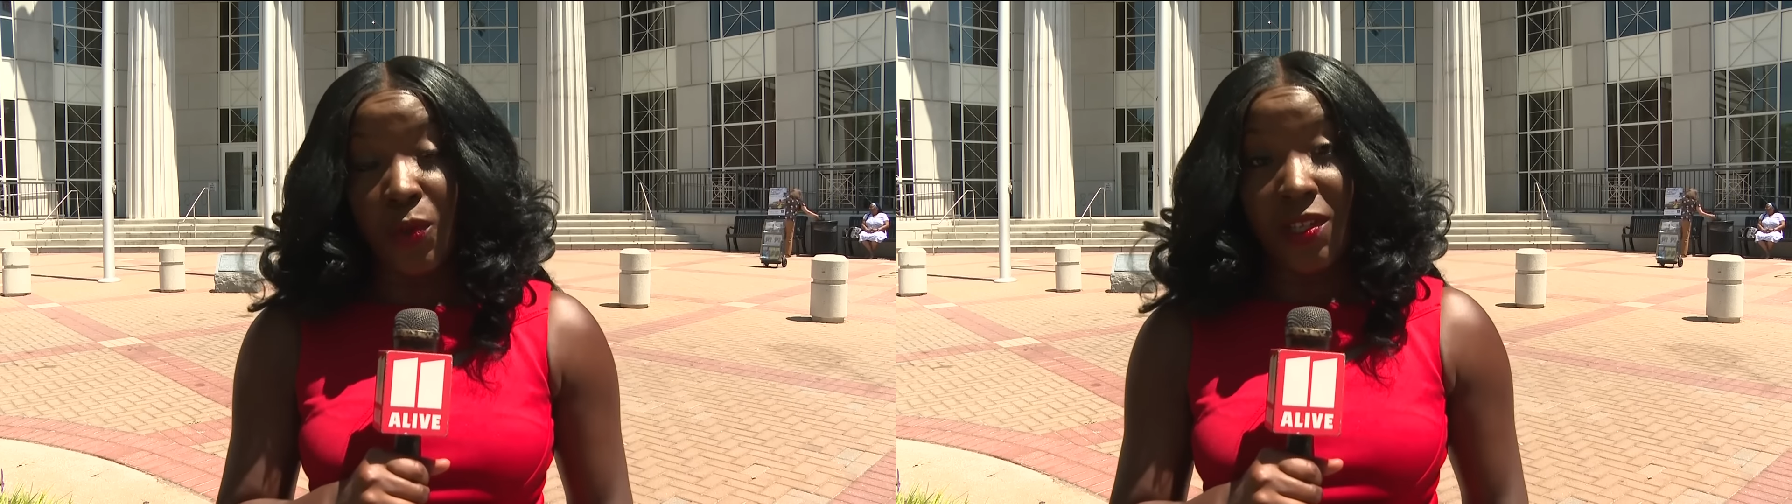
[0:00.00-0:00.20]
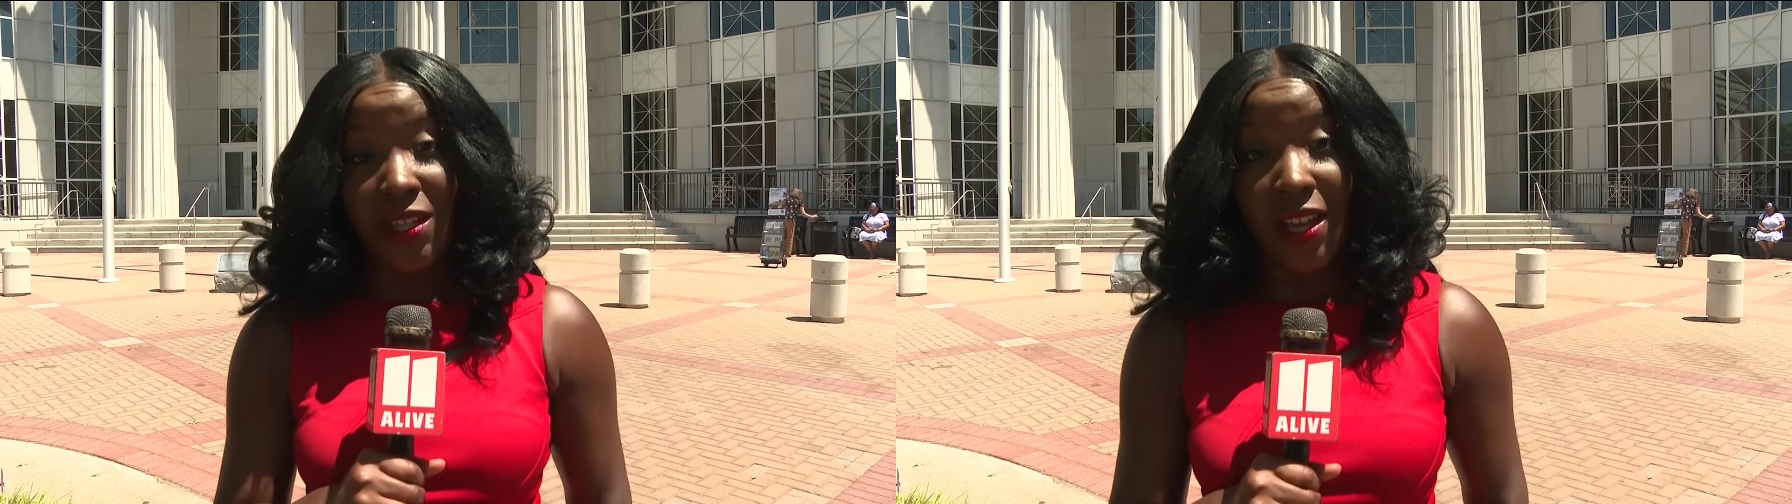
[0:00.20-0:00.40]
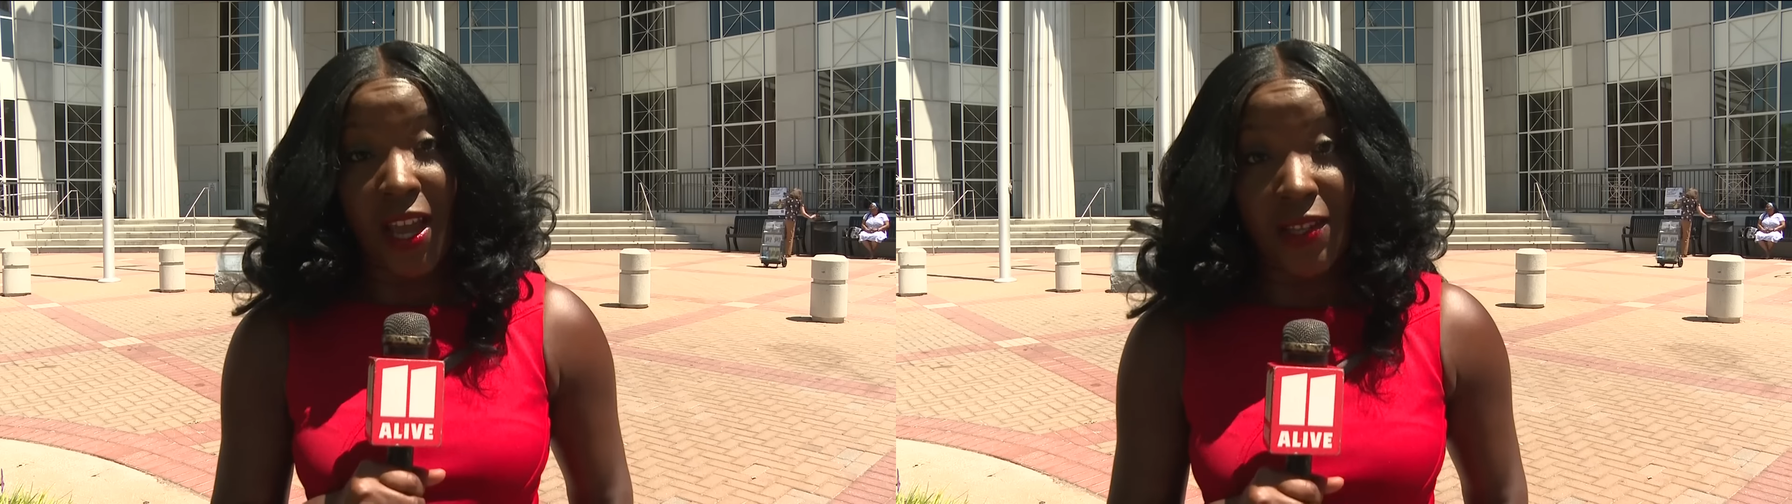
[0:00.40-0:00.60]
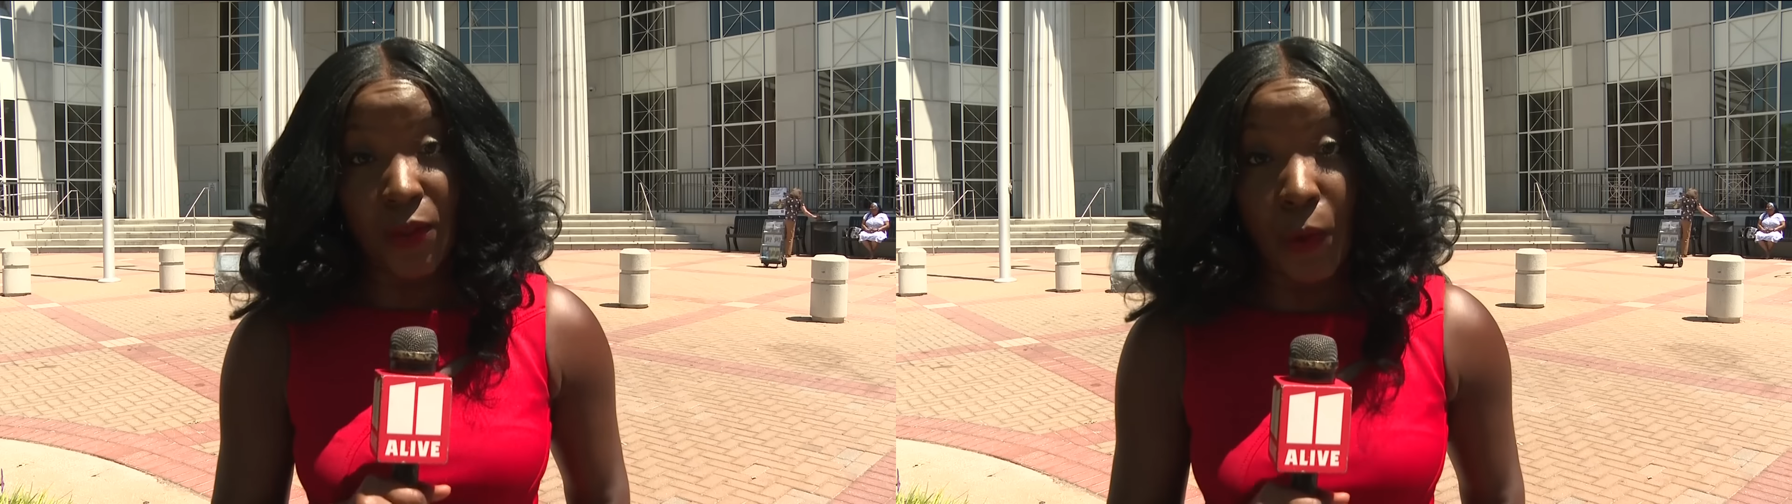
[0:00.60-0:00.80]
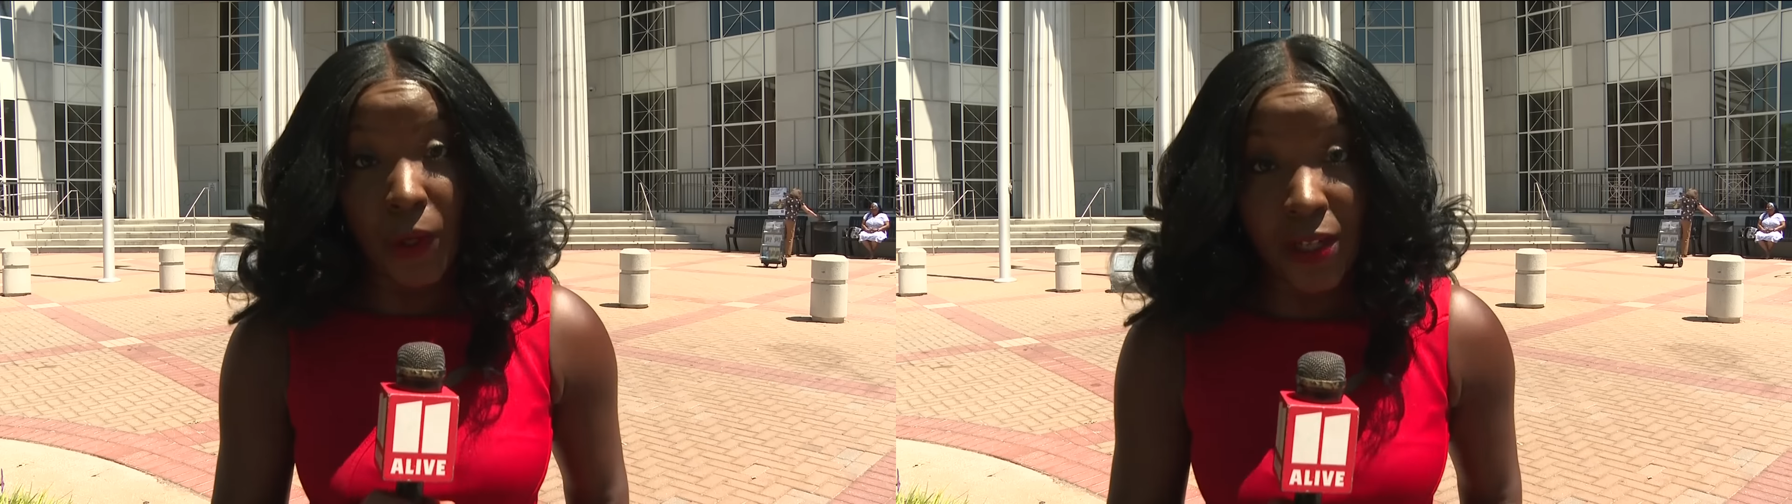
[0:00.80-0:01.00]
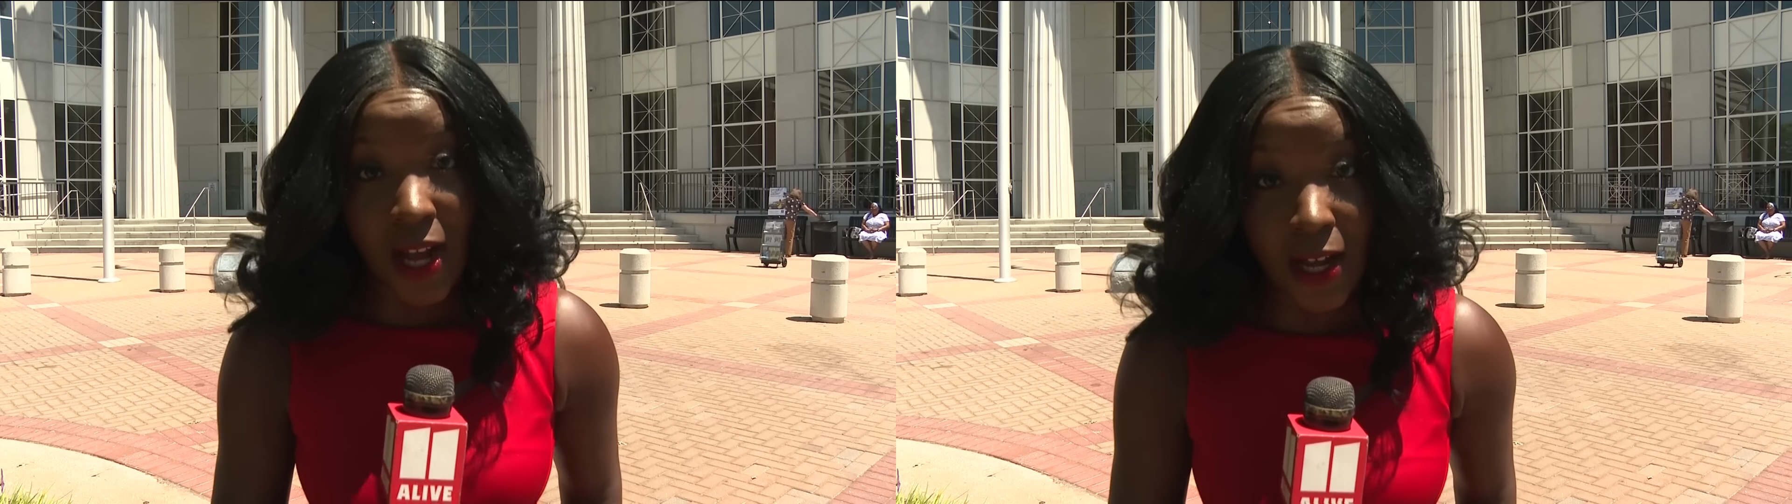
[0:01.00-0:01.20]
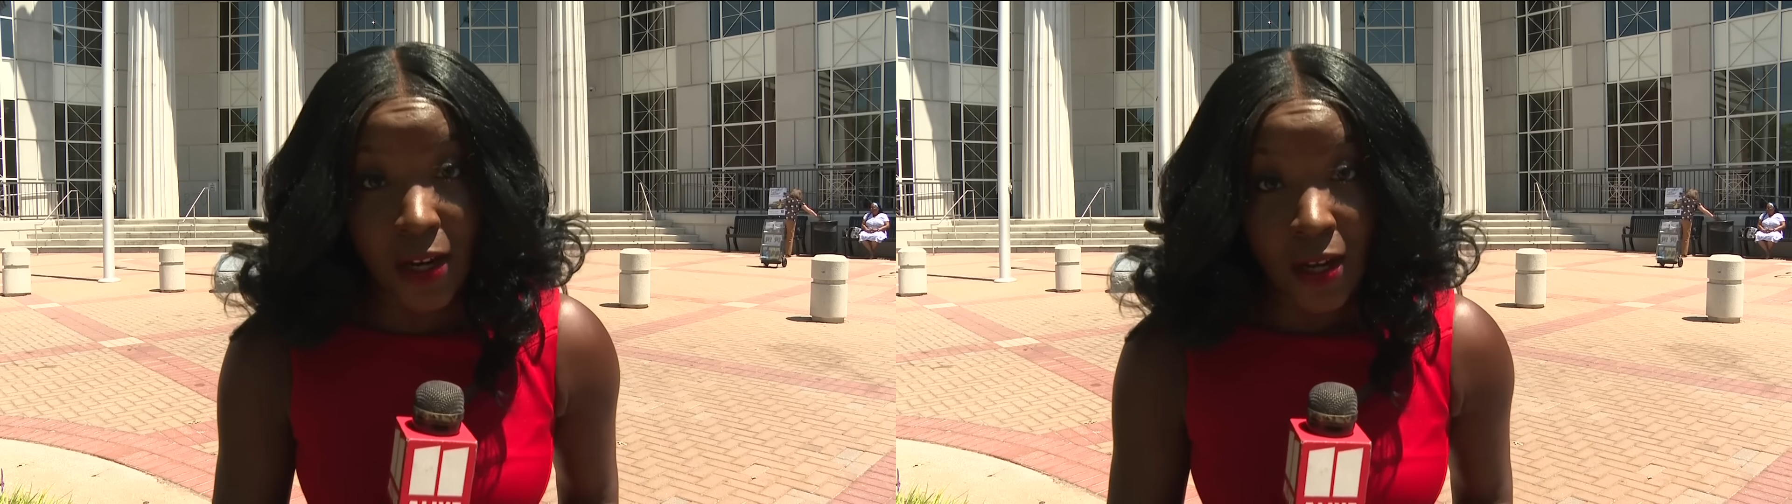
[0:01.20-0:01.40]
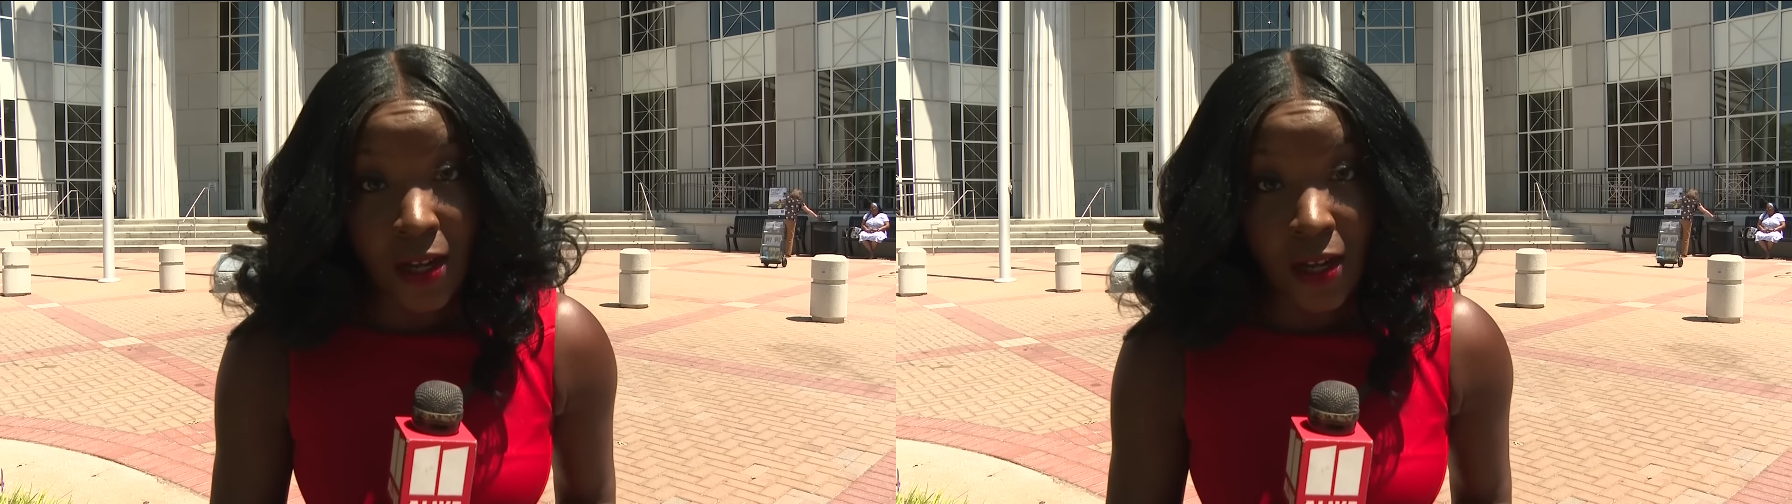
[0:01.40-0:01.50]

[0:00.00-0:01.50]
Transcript: recent case or not,